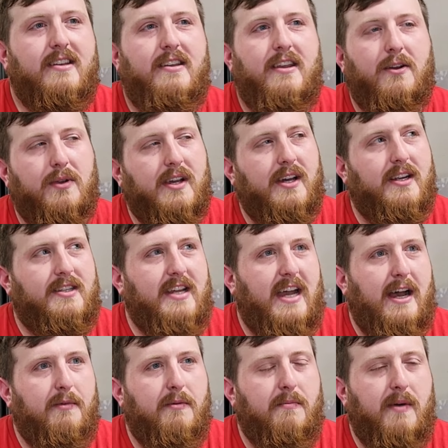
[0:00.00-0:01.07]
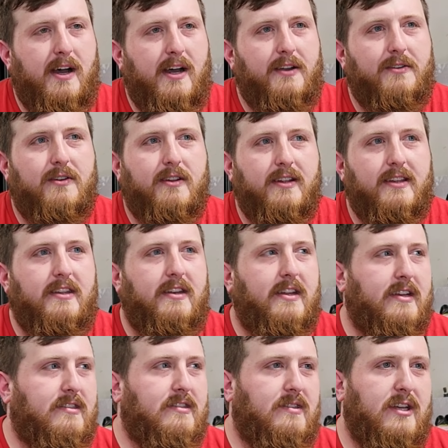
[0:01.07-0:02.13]
Yeah, we got a time in mind. Really, the
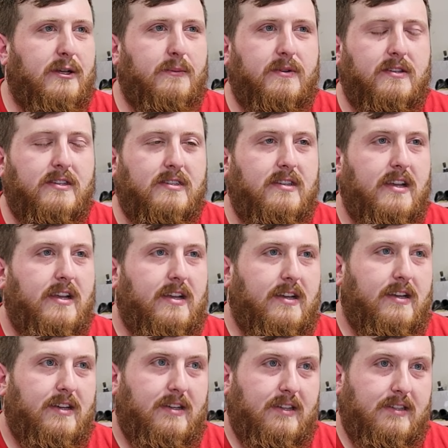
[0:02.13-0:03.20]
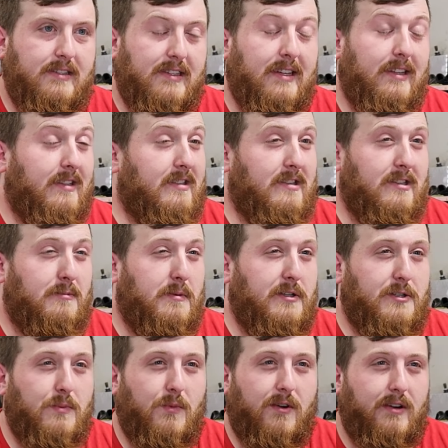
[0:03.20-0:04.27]
next step is getting the
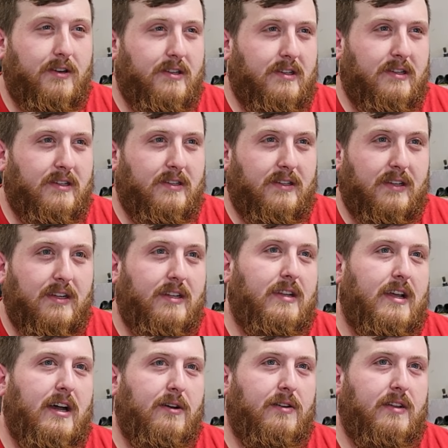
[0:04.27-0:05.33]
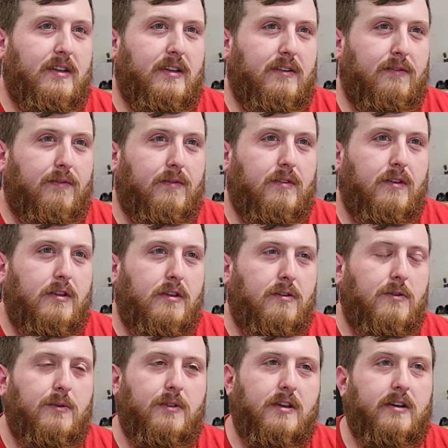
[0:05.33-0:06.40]
suspension work done and dialed in.
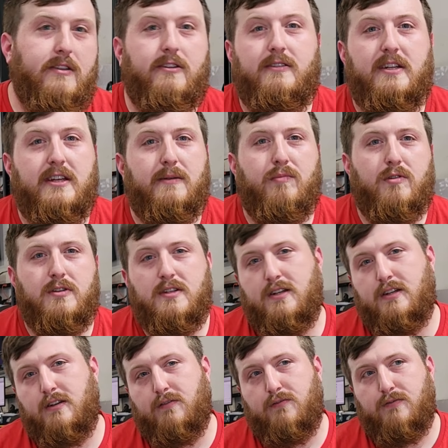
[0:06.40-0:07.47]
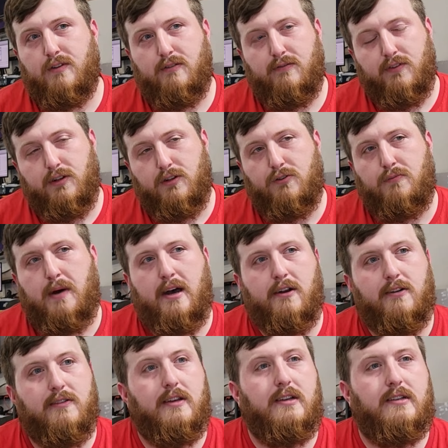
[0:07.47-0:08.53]
Doing the other 10% of little minor
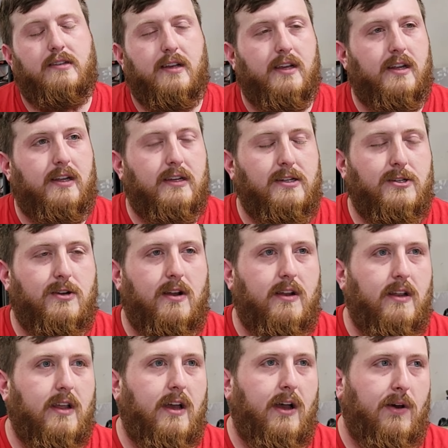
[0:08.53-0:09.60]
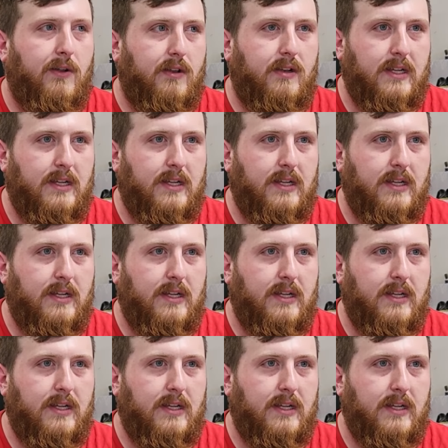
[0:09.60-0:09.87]
things I got to get straightened out,